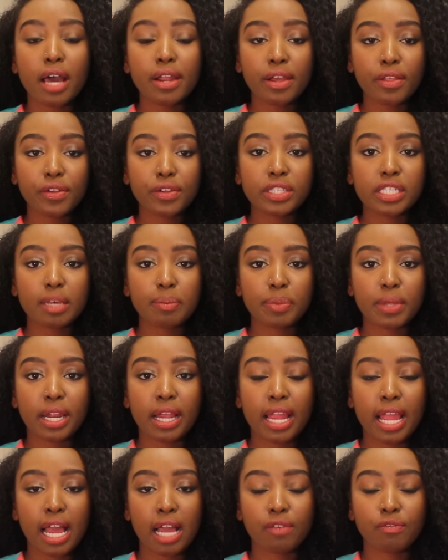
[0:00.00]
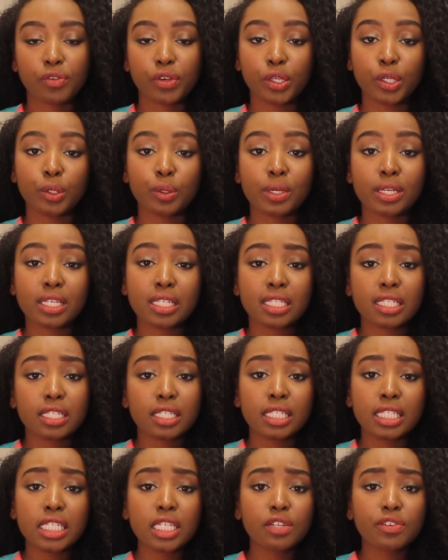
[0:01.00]
Another tip that I have for you is
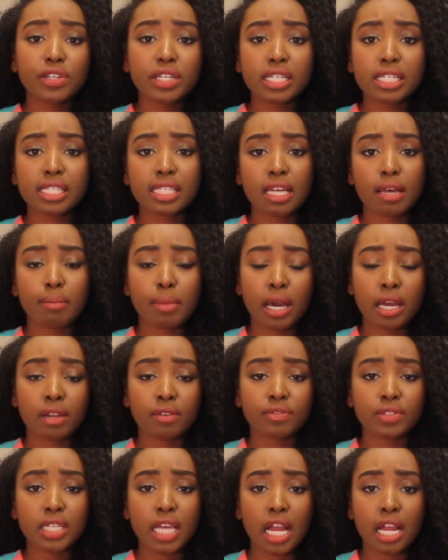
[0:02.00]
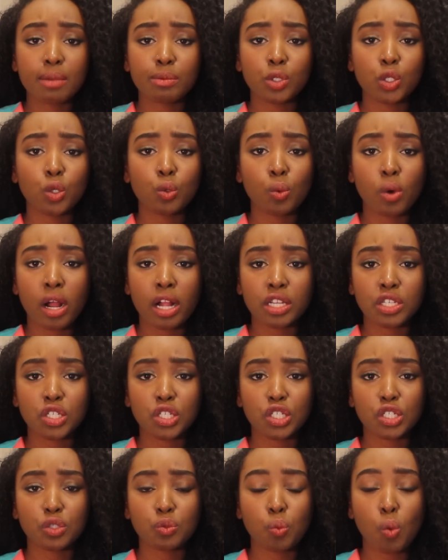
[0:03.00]
to decrease the amount of times you
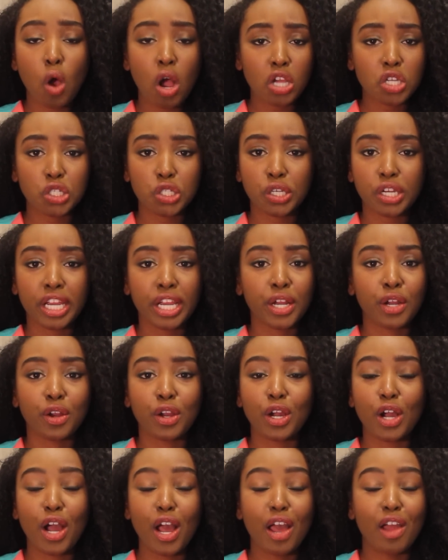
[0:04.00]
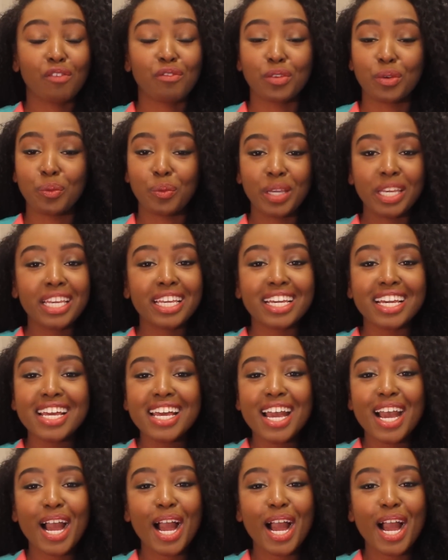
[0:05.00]
wash your hair every week.